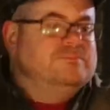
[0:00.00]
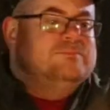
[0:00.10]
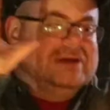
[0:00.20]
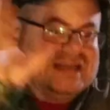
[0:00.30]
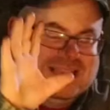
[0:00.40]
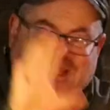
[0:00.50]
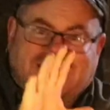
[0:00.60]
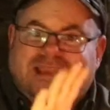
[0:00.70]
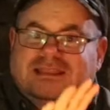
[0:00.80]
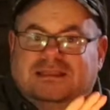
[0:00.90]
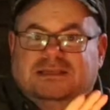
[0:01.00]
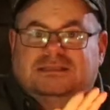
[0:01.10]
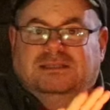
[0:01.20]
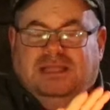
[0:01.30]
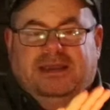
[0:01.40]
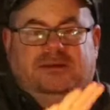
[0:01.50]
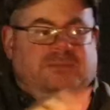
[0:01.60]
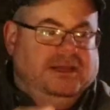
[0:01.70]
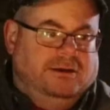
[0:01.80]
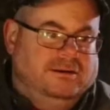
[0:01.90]
But I like this light
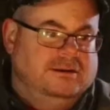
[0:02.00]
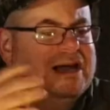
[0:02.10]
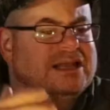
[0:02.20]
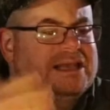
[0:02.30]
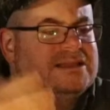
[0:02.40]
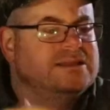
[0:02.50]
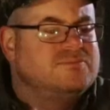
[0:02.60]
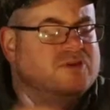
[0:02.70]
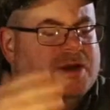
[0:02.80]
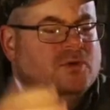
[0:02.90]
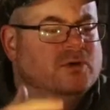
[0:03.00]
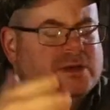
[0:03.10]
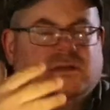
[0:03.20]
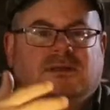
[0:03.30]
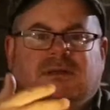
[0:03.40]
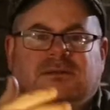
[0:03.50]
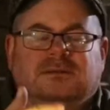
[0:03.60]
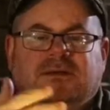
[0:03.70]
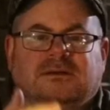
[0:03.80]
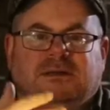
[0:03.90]
better. I like the primordial
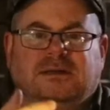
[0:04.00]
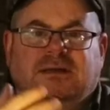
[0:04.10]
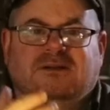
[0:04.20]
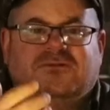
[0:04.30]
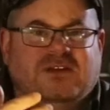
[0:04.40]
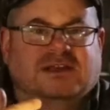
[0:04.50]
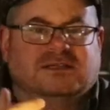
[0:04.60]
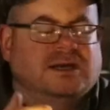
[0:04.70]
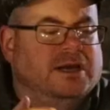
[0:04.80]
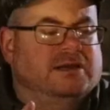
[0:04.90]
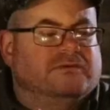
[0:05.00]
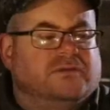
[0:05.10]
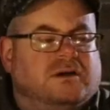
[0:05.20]
effect kind of